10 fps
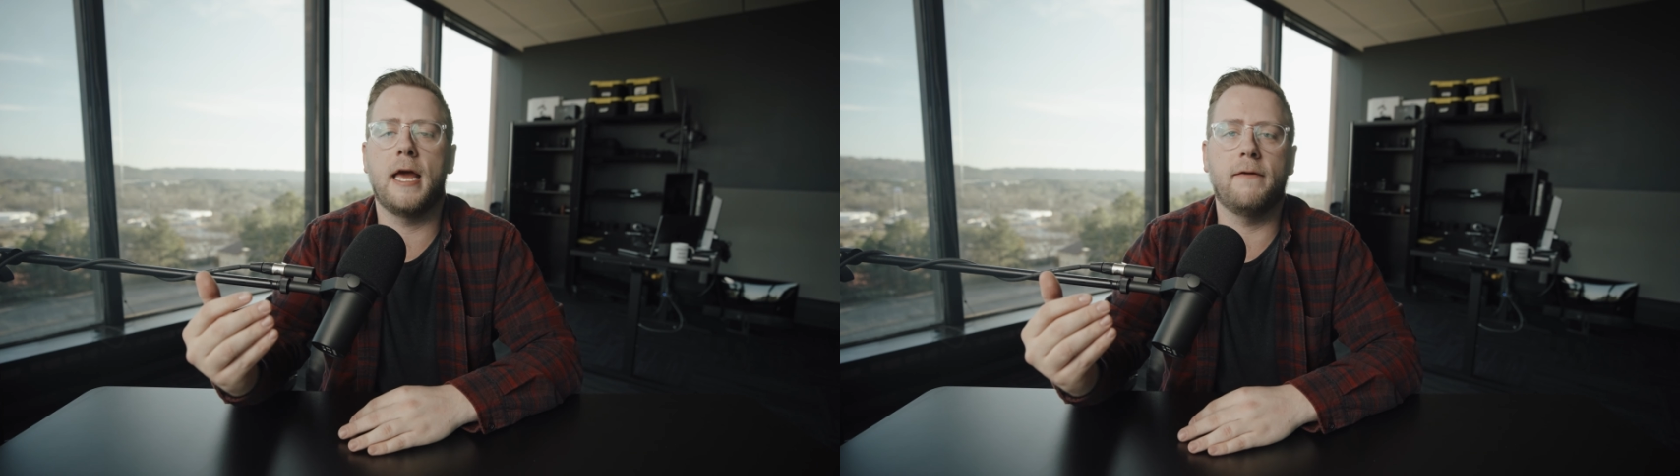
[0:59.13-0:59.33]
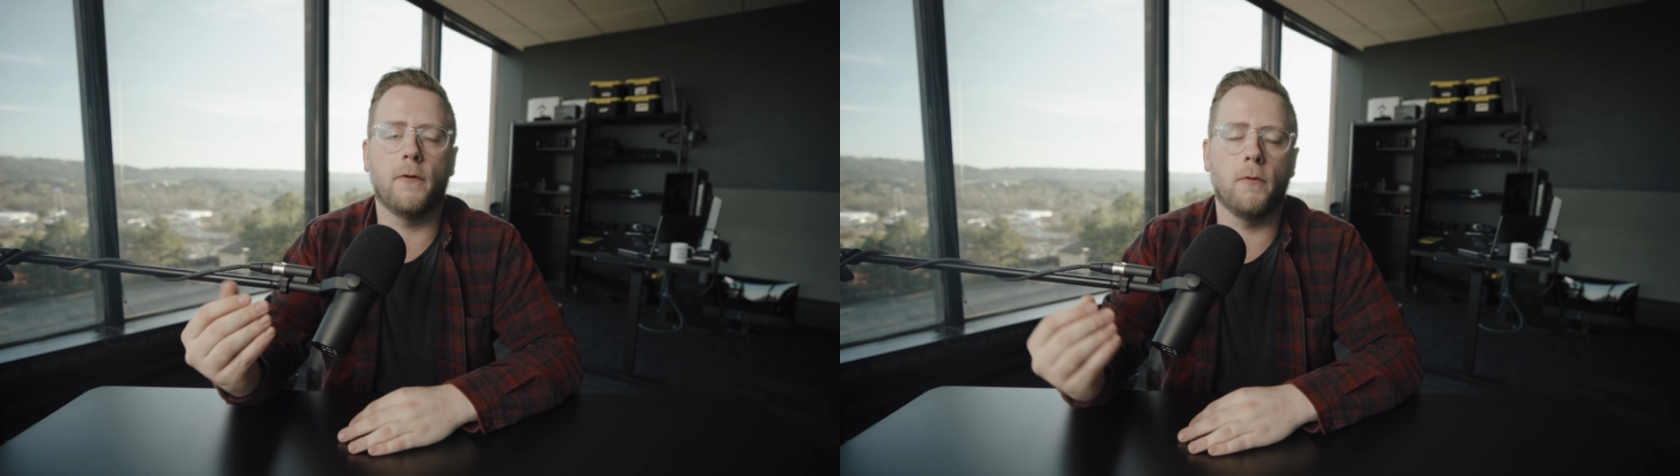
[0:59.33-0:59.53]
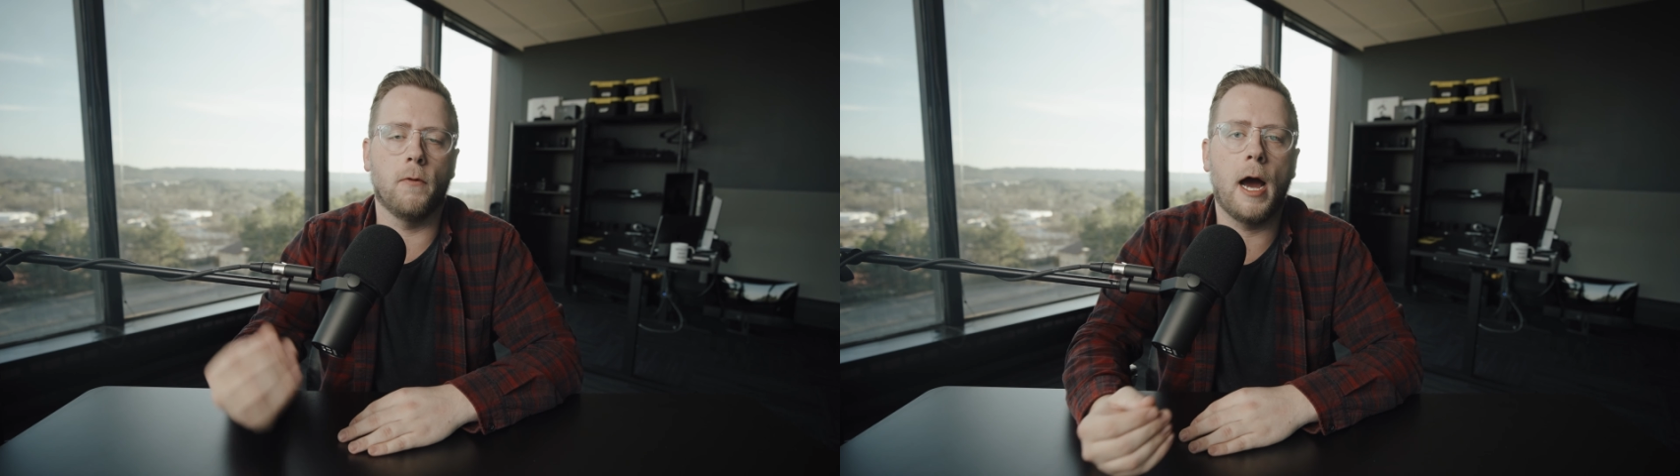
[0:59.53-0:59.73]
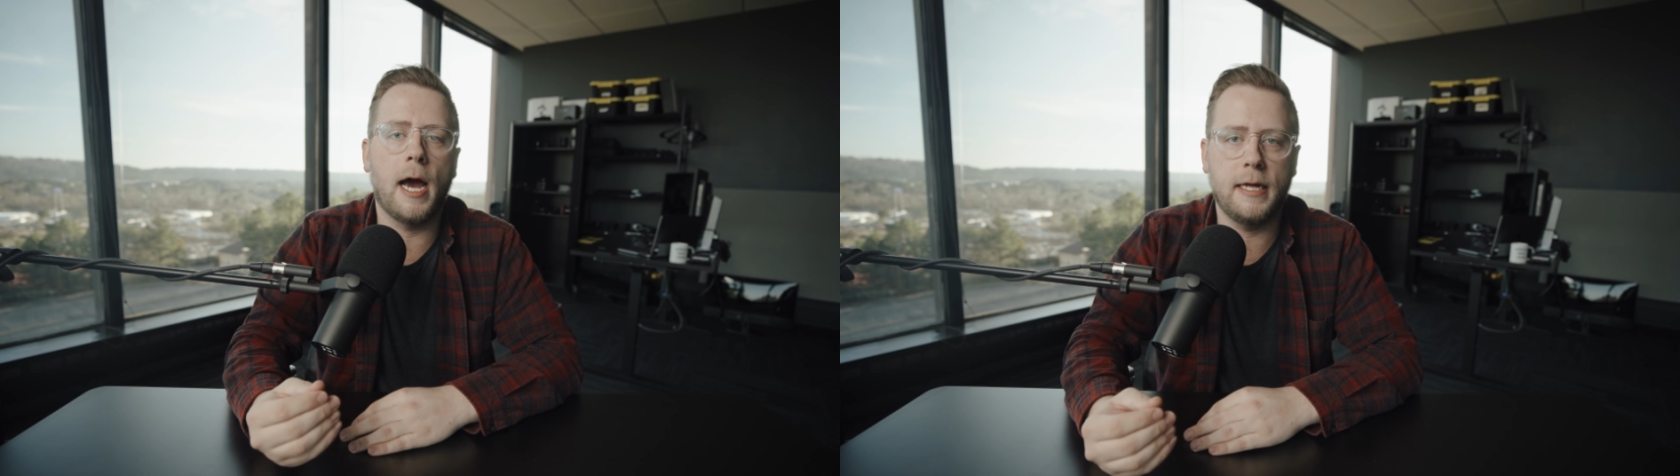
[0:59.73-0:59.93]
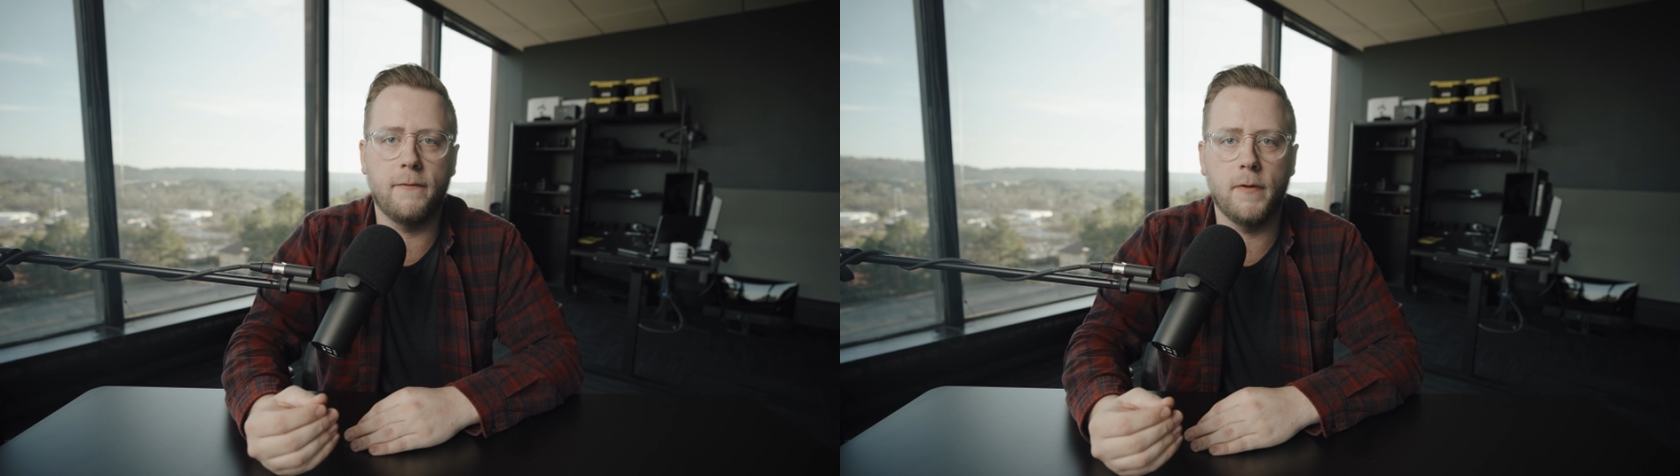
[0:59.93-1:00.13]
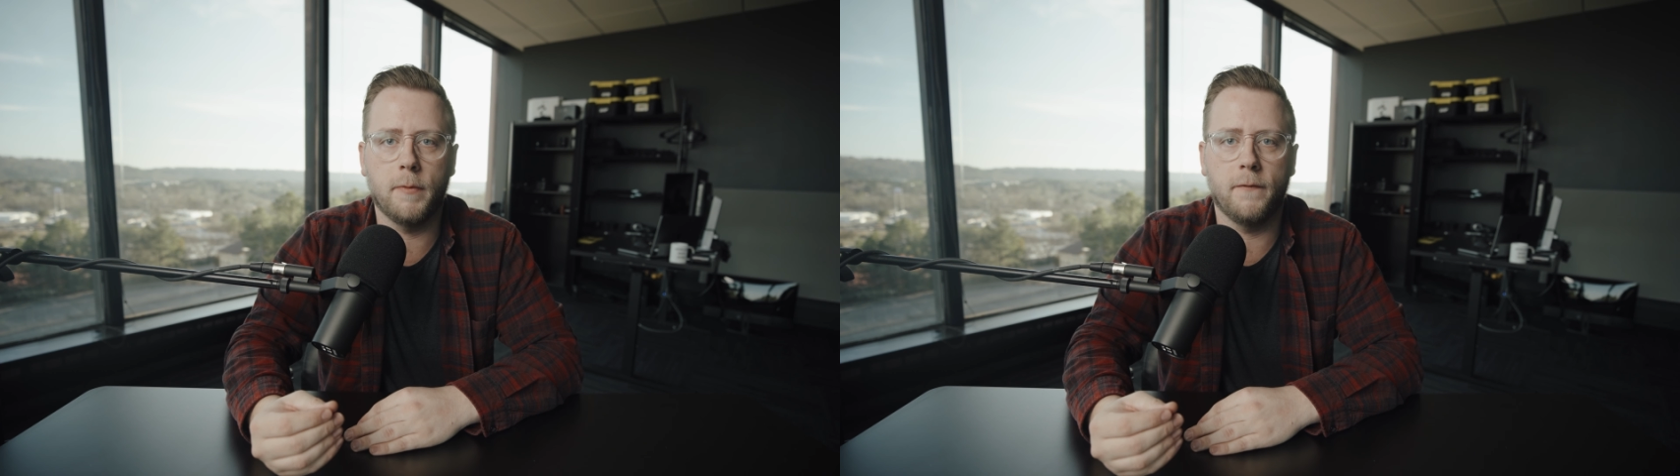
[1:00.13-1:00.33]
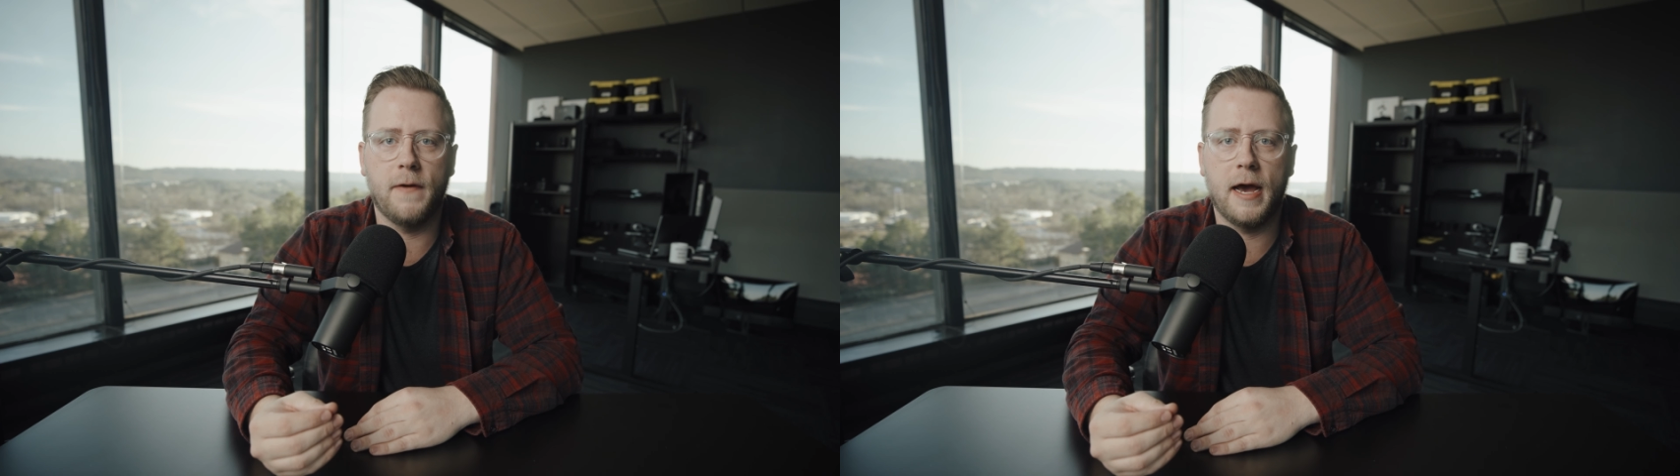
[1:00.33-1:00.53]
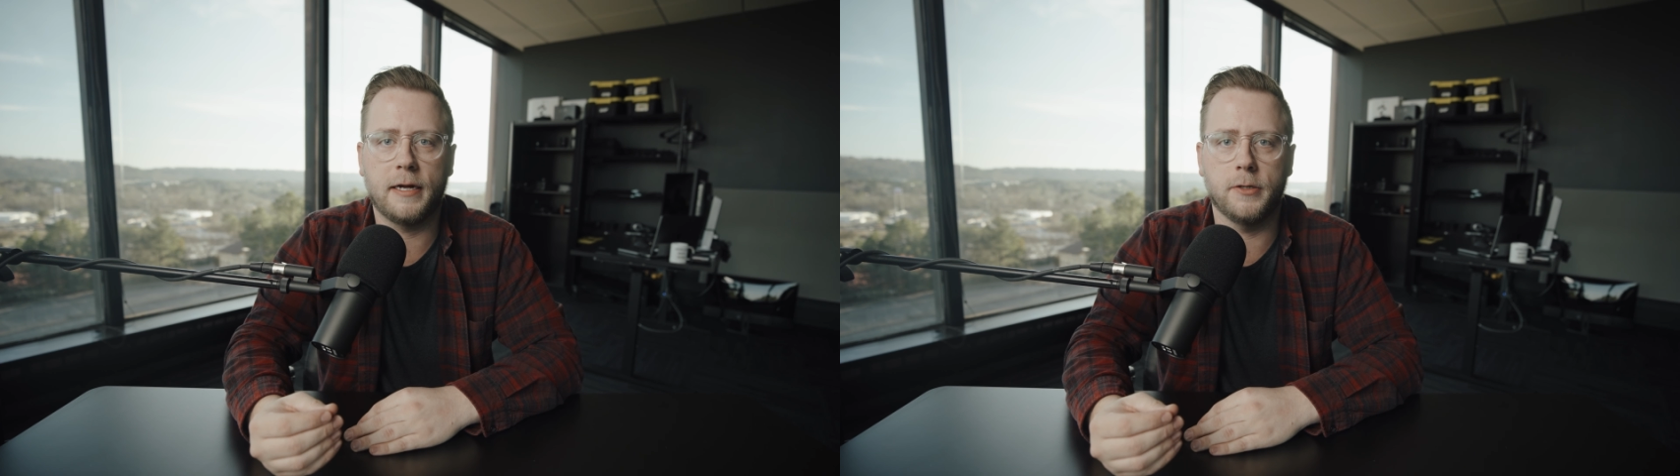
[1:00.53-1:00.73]
a variety of number of
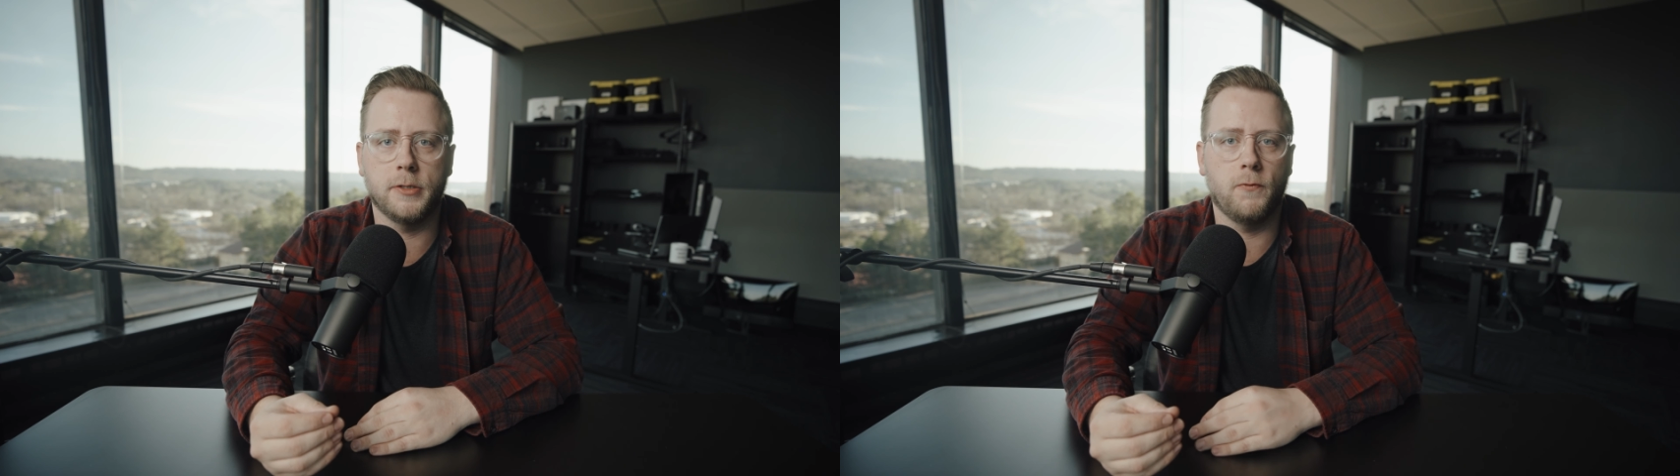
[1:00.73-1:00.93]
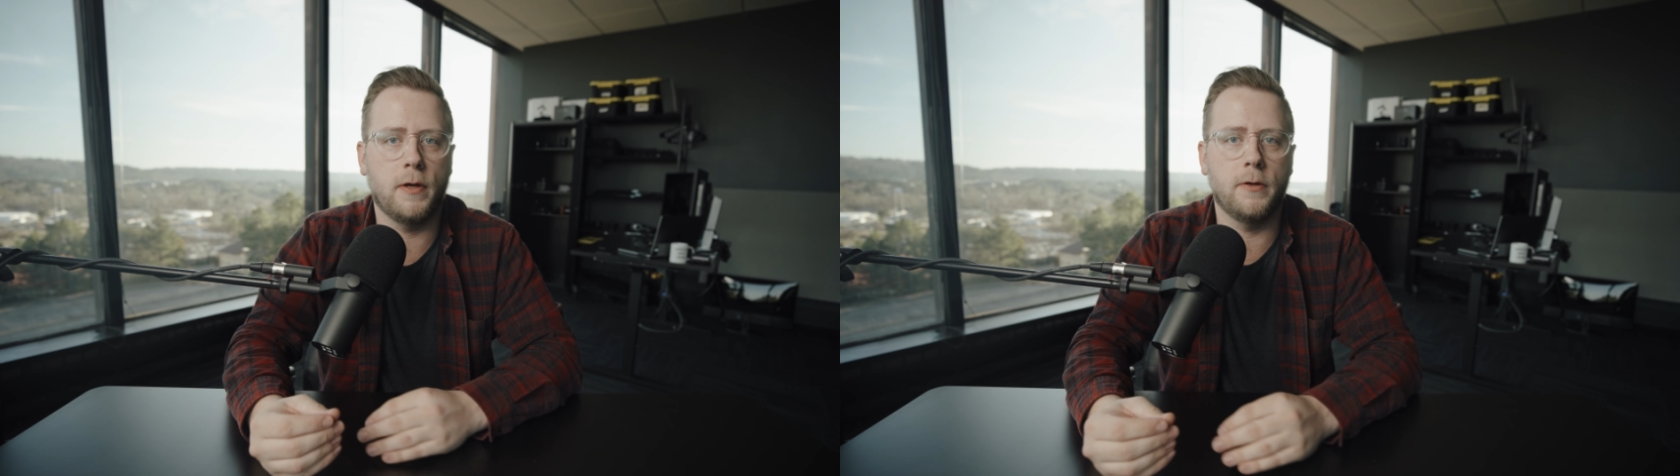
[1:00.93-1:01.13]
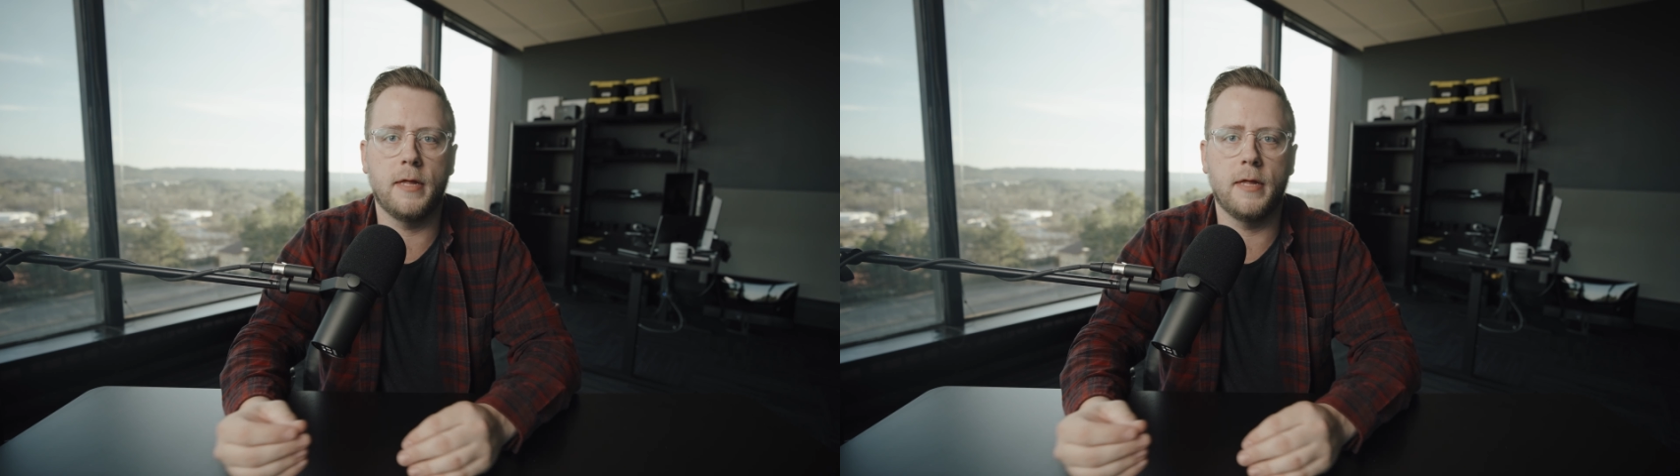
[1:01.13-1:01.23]
factors, whether